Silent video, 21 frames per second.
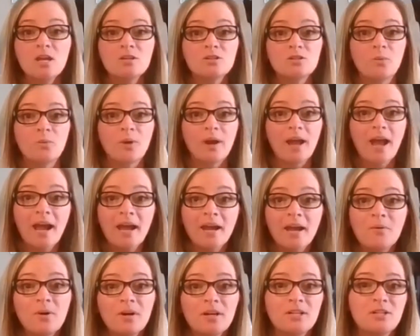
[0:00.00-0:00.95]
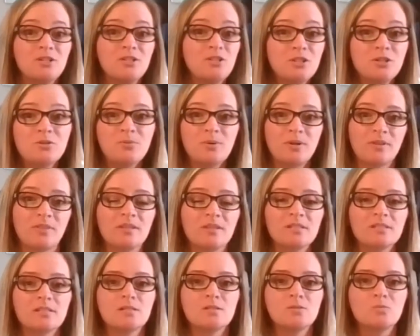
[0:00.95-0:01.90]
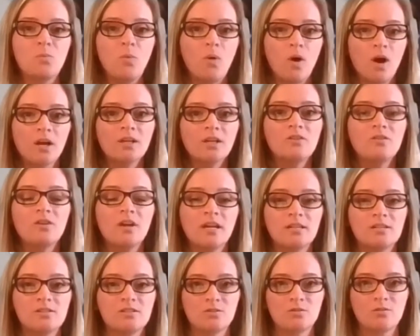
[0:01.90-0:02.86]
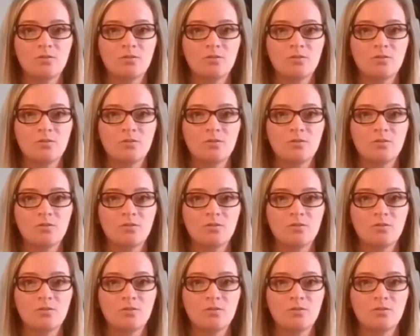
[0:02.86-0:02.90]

So what I want to do with this is walk you guys